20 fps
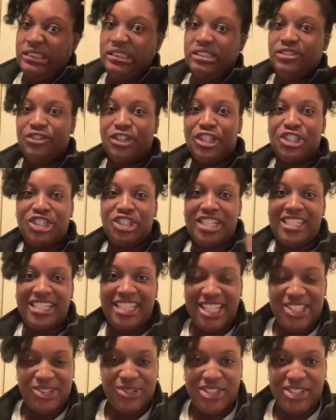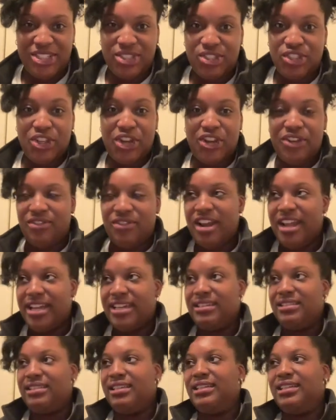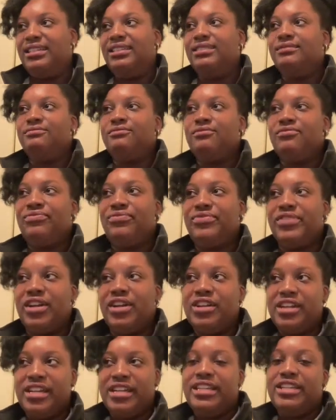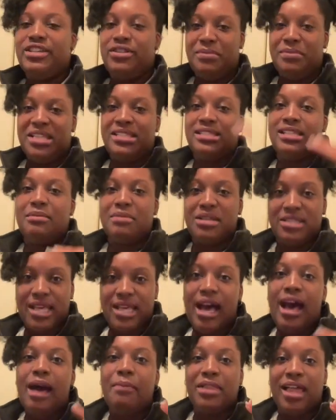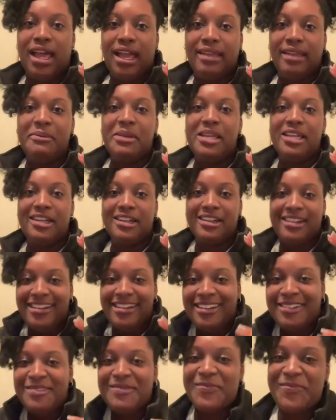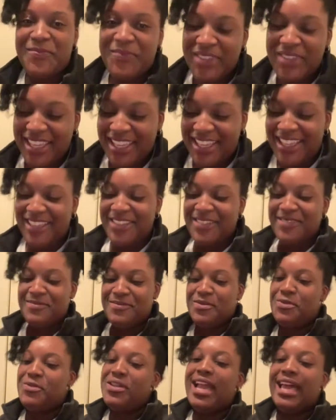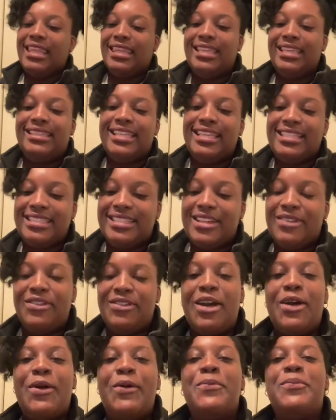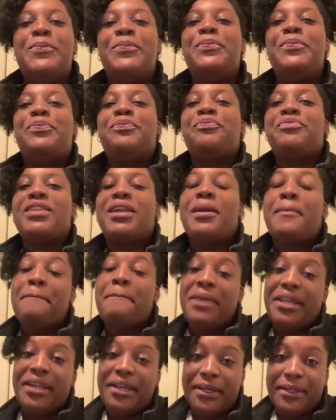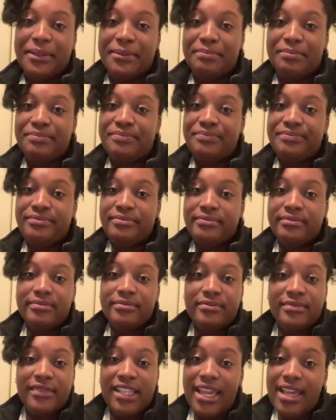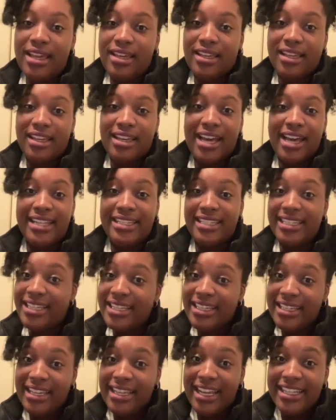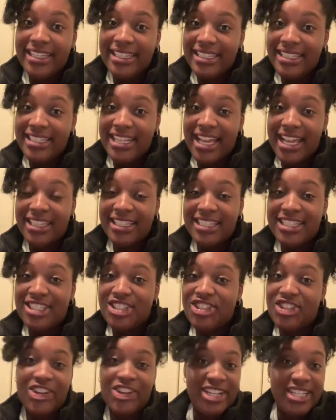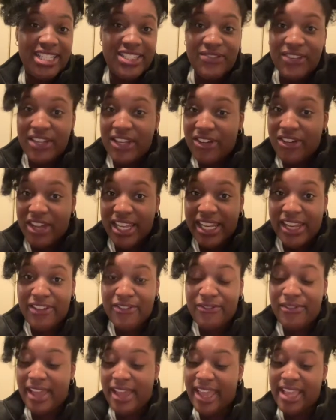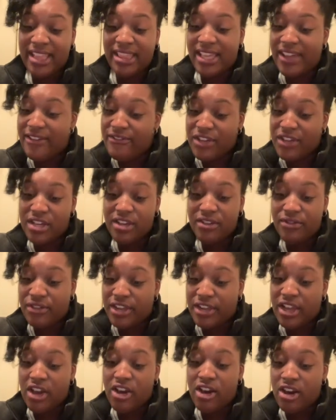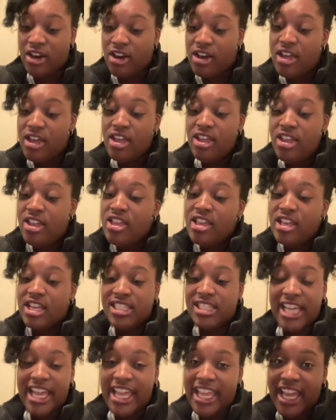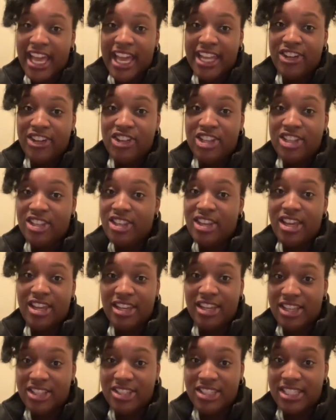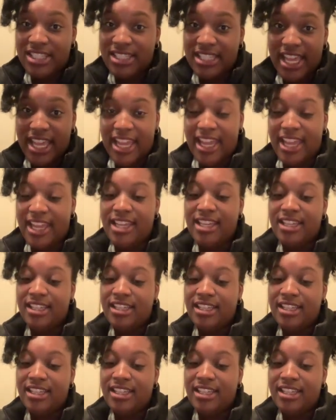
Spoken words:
frustrating as well as nerve-wracking. Like, all right, you messing up my timeline here. We gotta let that stuff go. But yeah, I did it. I did the challenge. Sorry this video ain't that fun for y'all because I ain't got nothing else to say